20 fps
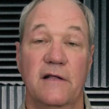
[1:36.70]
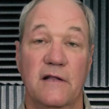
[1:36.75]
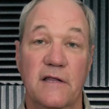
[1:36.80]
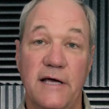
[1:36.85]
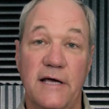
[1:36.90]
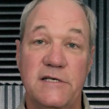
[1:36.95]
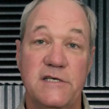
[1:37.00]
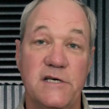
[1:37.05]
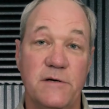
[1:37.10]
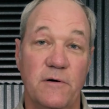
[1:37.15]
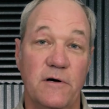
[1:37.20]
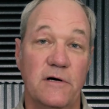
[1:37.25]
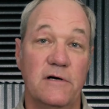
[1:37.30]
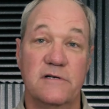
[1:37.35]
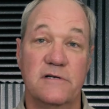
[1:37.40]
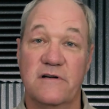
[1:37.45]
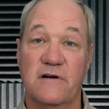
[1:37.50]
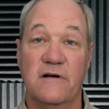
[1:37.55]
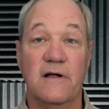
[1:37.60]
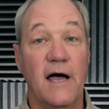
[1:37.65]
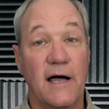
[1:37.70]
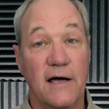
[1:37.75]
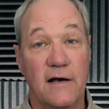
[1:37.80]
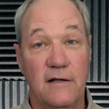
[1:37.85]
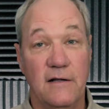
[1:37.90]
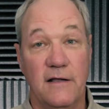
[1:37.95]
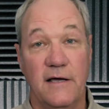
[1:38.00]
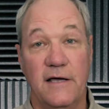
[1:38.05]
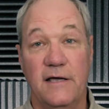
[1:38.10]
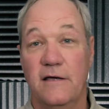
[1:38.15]
And the lazy workers are not
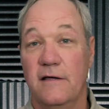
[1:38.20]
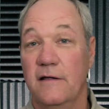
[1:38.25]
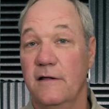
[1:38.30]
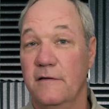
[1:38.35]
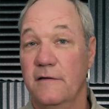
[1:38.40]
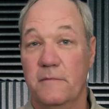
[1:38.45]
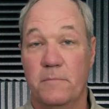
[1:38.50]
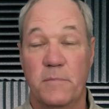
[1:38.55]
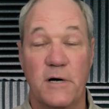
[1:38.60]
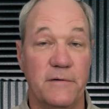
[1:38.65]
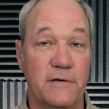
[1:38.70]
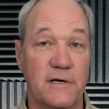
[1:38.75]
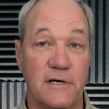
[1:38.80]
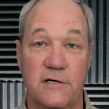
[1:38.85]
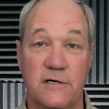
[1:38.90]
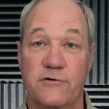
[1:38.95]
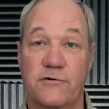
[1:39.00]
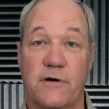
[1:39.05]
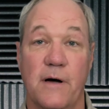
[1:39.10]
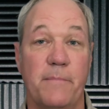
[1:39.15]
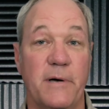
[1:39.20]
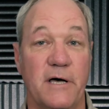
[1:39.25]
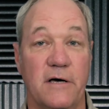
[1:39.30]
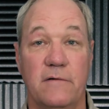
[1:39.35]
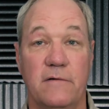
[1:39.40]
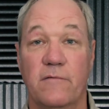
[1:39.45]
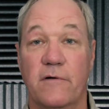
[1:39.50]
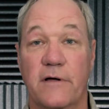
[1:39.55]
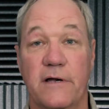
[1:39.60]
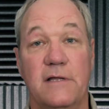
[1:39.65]
going to like it, and they're probably going to drop
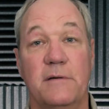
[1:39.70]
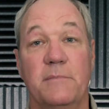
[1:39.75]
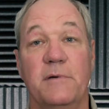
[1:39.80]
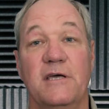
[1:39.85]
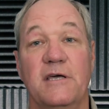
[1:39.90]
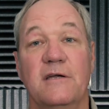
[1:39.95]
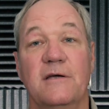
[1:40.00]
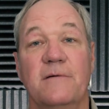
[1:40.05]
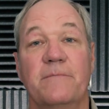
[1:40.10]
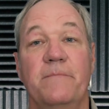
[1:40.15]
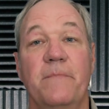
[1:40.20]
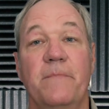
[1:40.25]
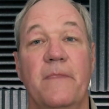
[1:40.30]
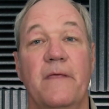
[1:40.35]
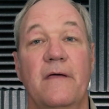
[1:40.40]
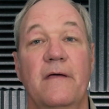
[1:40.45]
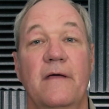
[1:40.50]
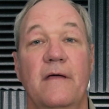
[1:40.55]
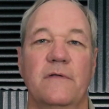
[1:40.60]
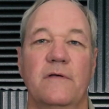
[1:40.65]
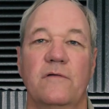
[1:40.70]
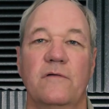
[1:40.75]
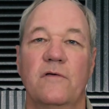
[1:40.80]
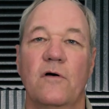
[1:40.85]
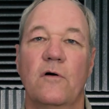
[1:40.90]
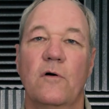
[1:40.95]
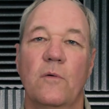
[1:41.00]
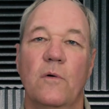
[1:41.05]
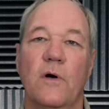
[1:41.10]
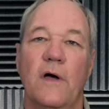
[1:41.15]
out right at the beginning.
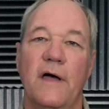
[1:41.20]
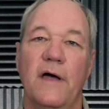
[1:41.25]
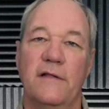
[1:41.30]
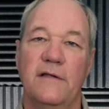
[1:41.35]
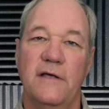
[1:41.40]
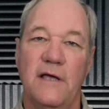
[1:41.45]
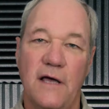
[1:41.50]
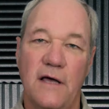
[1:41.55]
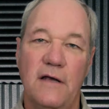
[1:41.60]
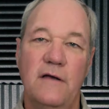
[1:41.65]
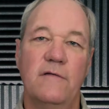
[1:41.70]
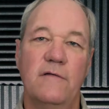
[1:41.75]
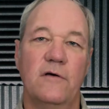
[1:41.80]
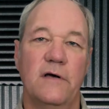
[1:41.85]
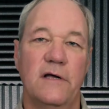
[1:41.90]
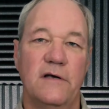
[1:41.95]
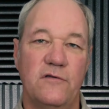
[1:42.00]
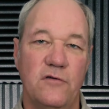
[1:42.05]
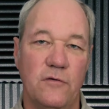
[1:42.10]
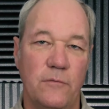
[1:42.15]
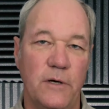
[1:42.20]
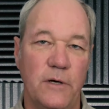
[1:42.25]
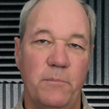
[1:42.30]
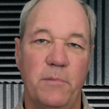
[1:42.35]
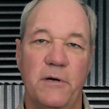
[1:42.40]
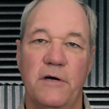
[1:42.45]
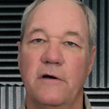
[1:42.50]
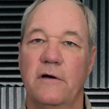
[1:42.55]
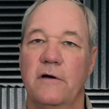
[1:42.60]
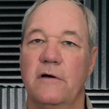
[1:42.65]
So at the end of the
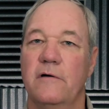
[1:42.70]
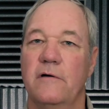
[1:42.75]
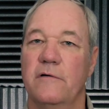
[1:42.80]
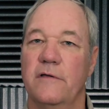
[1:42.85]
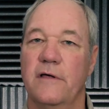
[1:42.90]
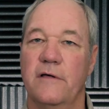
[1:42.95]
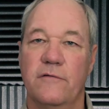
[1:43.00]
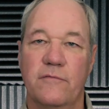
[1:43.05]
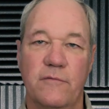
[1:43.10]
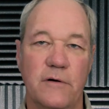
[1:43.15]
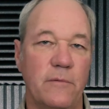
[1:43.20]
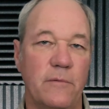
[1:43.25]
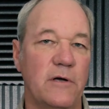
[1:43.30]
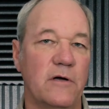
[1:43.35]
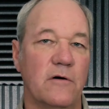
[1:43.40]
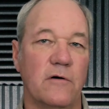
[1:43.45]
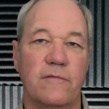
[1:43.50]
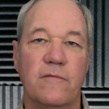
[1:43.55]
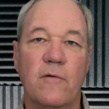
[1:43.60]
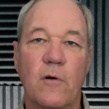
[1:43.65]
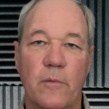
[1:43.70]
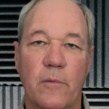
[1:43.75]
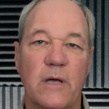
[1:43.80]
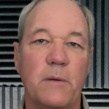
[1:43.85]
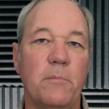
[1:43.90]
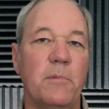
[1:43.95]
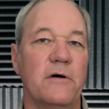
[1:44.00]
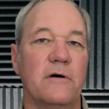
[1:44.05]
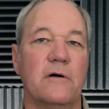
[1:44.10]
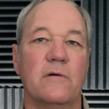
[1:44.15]
2-week period, or that 3-week or
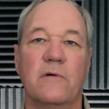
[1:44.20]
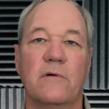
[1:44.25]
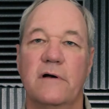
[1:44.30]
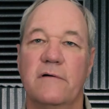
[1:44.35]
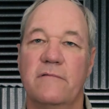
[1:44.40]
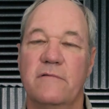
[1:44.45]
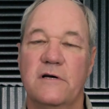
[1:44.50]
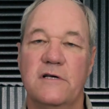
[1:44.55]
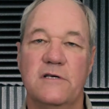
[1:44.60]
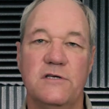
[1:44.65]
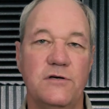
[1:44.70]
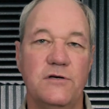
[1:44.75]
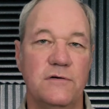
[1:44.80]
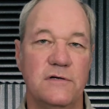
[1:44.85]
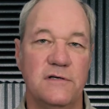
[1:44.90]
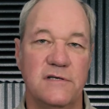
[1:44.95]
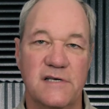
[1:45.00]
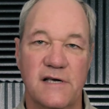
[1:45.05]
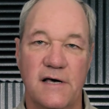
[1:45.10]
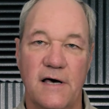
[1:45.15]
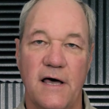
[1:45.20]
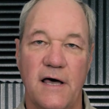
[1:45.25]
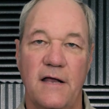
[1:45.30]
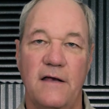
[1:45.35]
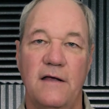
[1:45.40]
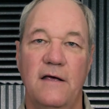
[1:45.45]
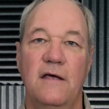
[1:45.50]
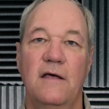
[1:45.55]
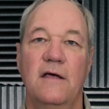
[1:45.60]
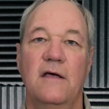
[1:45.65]
4-week period, whatever it is you
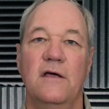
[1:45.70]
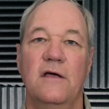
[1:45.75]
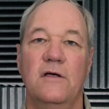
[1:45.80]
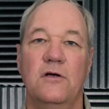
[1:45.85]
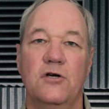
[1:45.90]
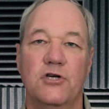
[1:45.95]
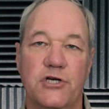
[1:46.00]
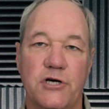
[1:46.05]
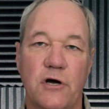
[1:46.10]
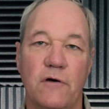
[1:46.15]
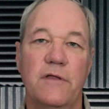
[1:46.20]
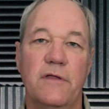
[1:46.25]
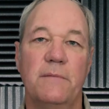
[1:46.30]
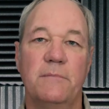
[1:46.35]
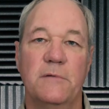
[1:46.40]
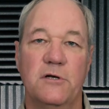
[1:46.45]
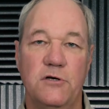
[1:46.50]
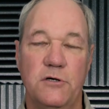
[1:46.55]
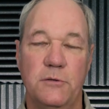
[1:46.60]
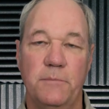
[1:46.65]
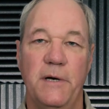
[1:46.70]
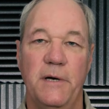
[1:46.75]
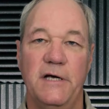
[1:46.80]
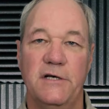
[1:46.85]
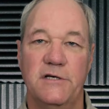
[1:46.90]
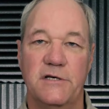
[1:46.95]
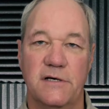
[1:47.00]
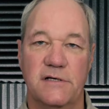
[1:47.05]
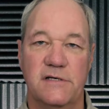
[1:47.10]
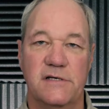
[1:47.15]
decide, you show them the 2
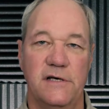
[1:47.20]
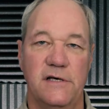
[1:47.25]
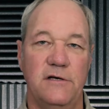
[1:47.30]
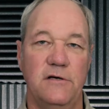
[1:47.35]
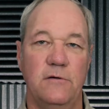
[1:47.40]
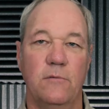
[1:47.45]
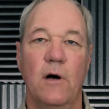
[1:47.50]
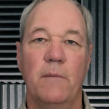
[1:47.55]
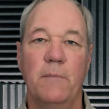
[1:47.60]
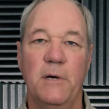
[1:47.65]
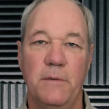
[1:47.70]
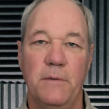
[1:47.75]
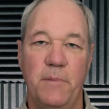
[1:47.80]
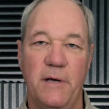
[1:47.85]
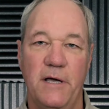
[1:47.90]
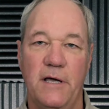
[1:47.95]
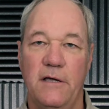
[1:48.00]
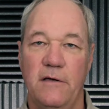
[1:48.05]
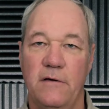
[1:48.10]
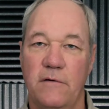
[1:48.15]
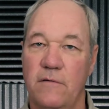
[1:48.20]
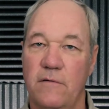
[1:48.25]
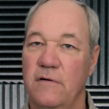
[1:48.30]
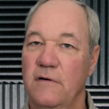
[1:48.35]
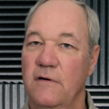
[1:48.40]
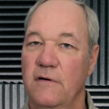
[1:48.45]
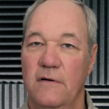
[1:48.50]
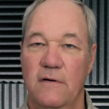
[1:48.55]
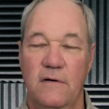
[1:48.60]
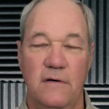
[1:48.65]
paychecks. Say, do you want me to pay you,
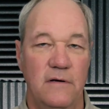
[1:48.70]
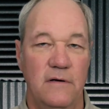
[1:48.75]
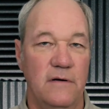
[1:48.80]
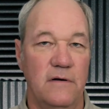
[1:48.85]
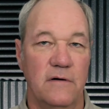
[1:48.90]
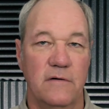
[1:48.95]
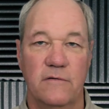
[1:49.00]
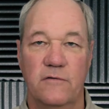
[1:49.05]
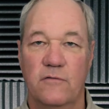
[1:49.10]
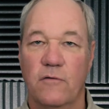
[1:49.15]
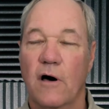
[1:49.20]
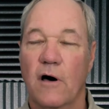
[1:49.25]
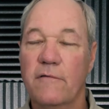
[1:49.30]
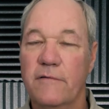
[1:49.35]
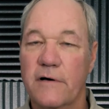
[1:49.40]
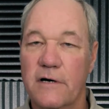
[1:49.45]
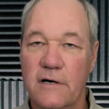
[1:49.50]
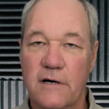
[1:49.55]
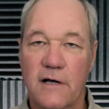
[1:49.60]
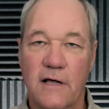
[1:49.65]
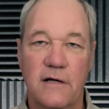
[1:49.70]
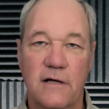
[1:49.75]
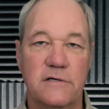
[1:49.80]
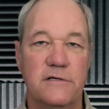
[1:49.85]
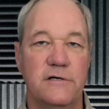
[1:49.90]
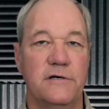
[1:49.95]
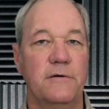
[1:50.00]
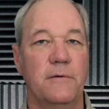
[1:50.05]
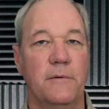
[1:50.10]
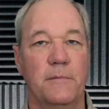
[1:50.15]

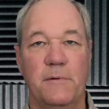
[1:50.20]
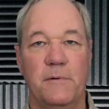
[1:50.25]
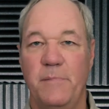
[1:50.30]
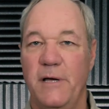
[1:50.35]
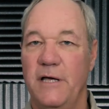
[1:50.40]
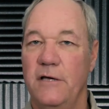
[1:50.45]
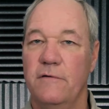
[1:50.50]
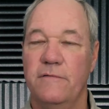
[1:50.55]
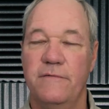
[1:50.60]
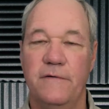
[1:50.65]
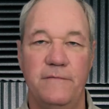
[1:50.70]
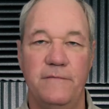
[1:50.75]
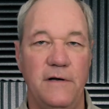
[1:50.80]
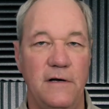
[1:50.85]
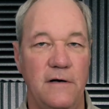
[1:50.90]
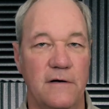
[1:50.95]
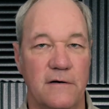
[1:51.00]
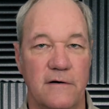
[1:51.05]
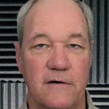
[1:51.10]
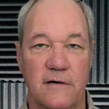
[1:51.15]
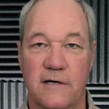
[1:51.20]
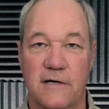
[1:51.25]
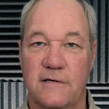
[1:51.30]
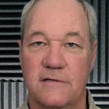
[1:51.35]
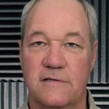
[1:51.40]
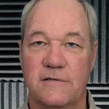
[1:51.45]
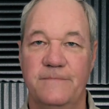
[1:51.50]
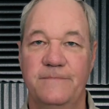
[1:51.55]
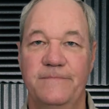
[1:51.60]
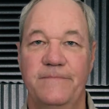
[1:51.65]
$1,200, or do you want me to pay you
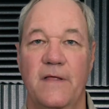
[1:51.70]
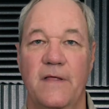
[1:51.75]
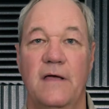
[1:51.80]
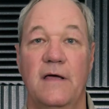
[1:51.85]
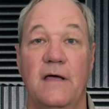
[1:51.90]
$1,500?